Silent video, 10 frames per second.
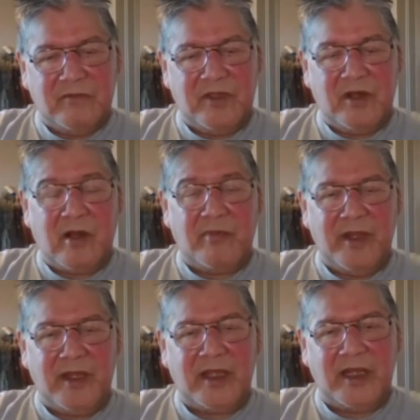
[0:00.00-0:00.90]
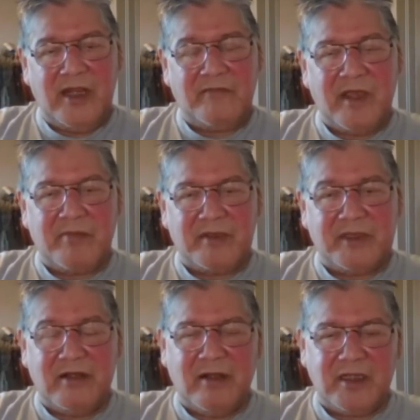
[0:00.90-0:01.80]
We are operating at
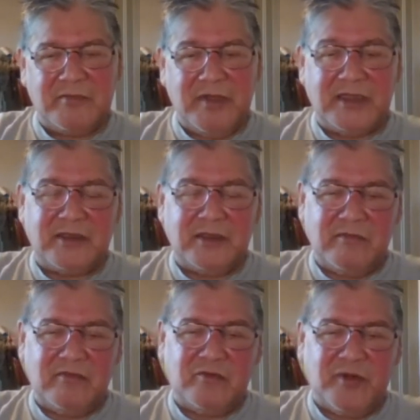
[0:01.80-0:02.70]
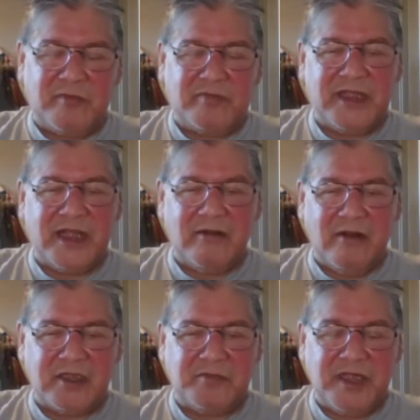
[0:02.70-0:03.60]
85% knowledge base, 20%
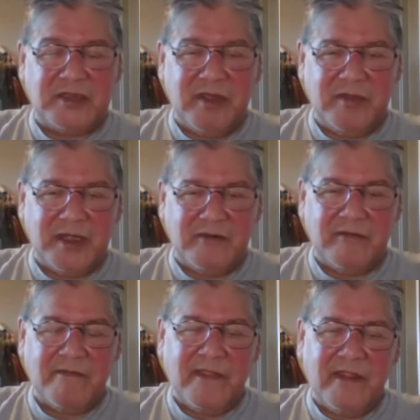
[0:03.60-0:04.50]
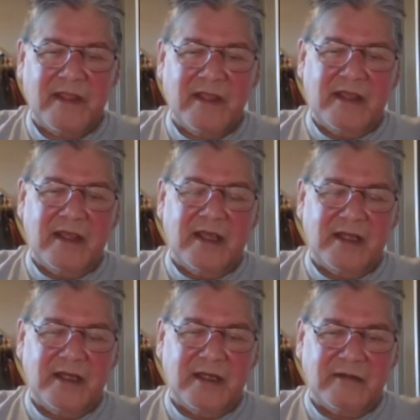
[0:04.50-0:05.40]
knowledge base maybe now.
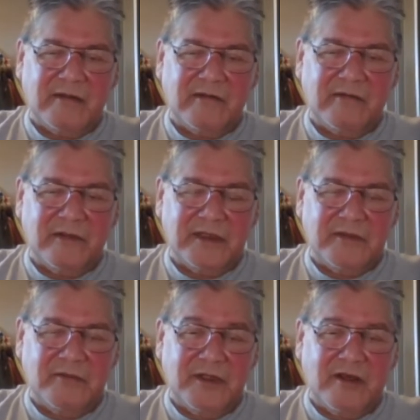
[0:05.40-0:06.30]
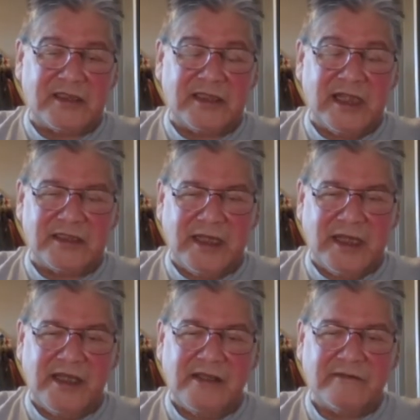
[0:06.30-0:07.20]
And uh, we lost that
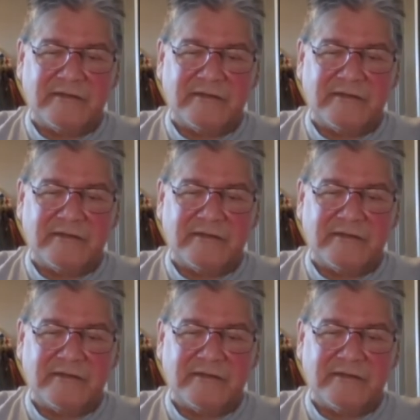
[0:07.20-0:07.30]
sky.